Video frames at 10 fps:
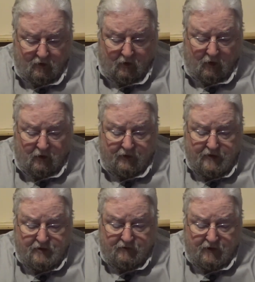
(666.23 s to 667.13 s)
All of
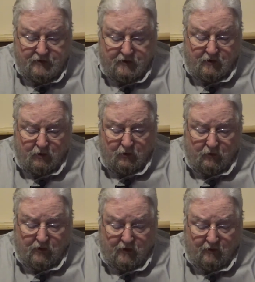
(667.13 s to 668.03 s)
these events
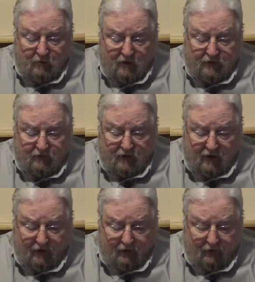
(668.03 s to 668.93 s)
occurred in the month of
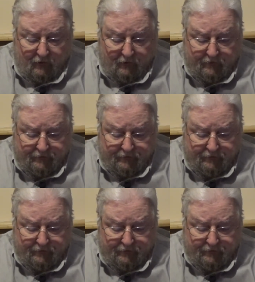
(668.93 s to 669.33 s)
Iyar.